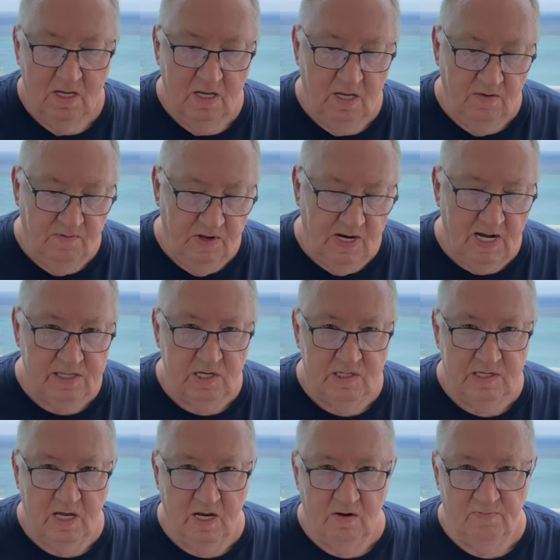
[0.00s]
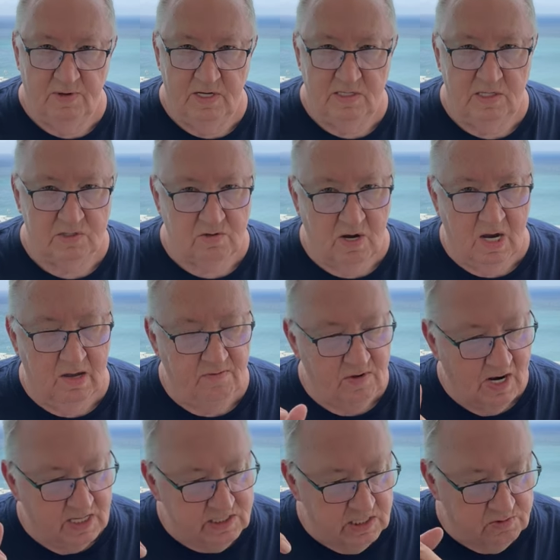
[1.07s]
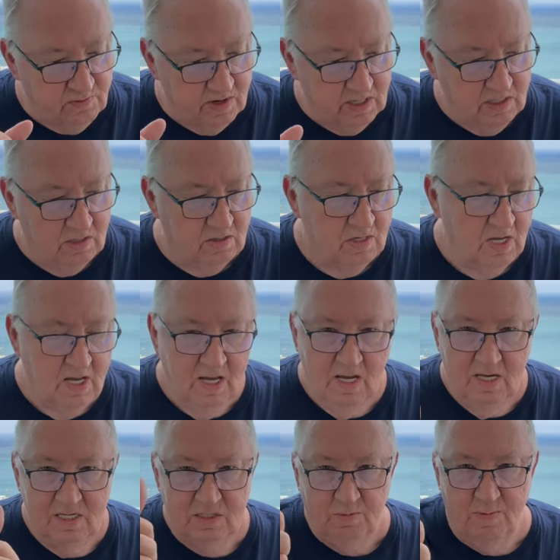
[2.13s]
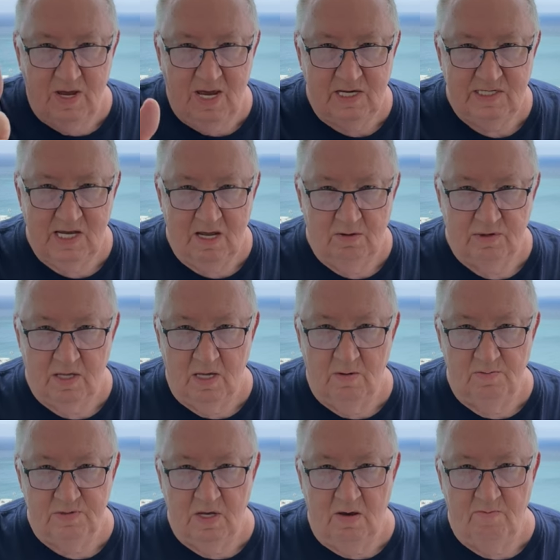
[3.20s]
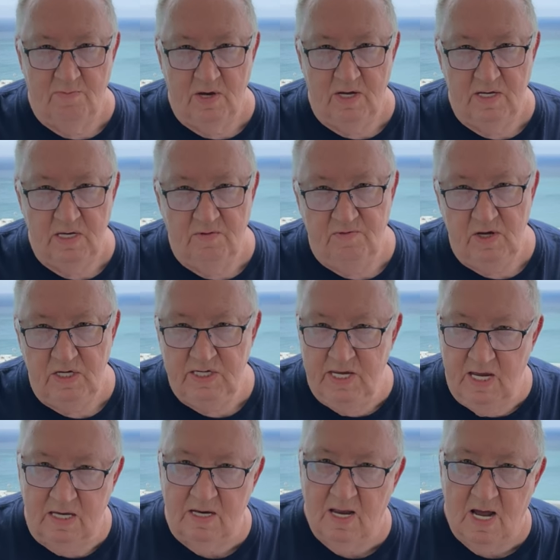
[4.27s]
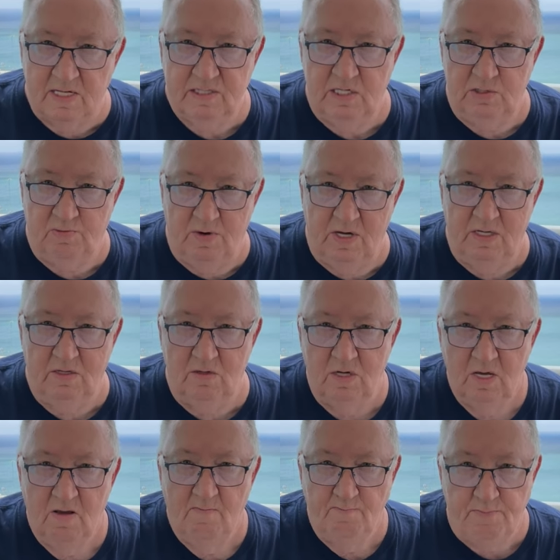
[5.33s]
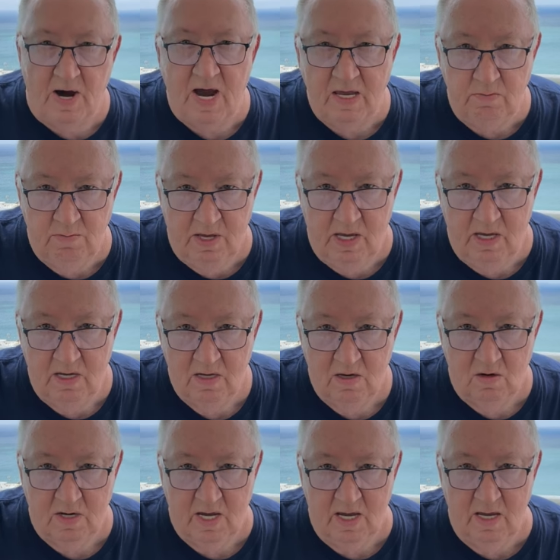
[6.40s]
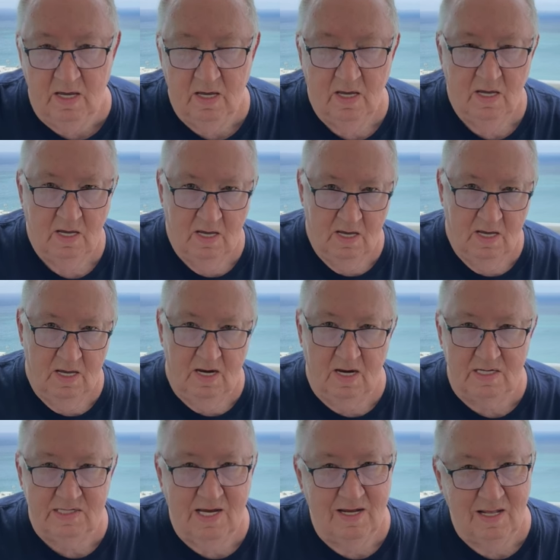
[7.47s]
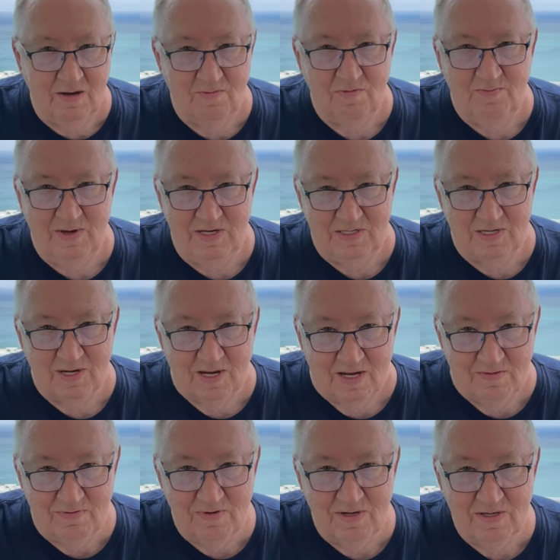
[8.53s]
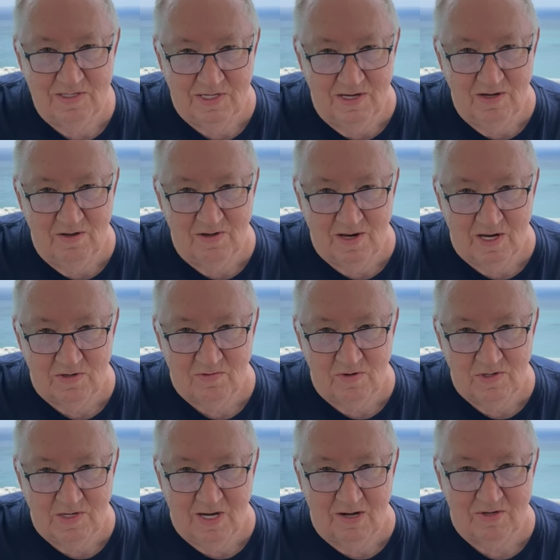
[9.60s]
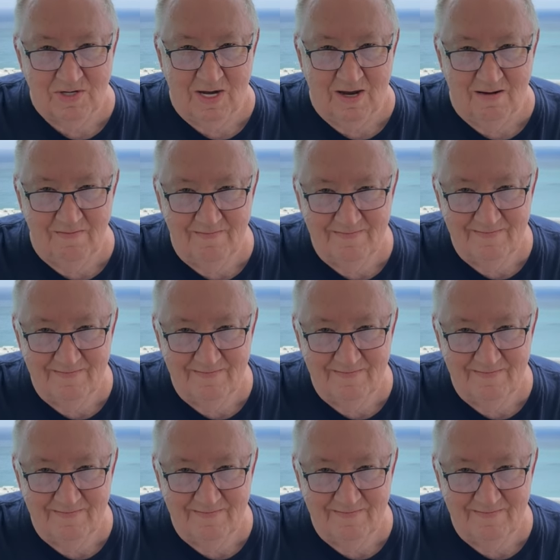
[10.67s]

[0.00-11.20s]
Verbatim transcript: If you like this channel, please subscribe. If you like this video, smash that thumbs up button. If you didn't like this video, bite me, okay? And I'll see you that with peace and love. See you on the next one. Ciao, ciao.